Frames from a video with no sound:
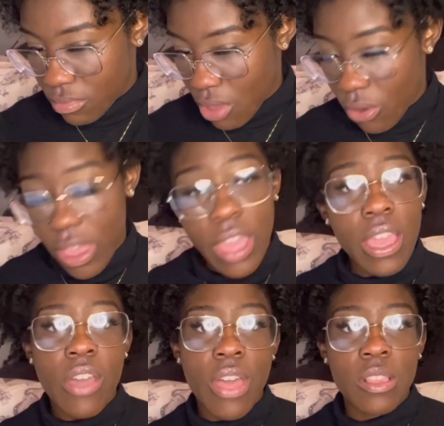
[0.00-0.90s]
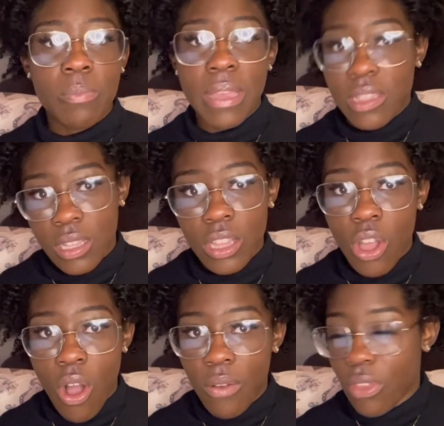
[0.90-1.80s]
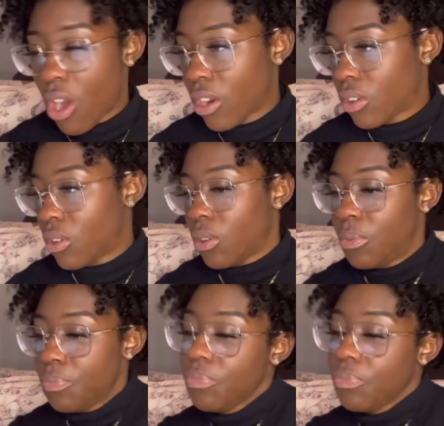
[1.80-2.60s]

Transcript: Okay, yeah, that's basically all the article.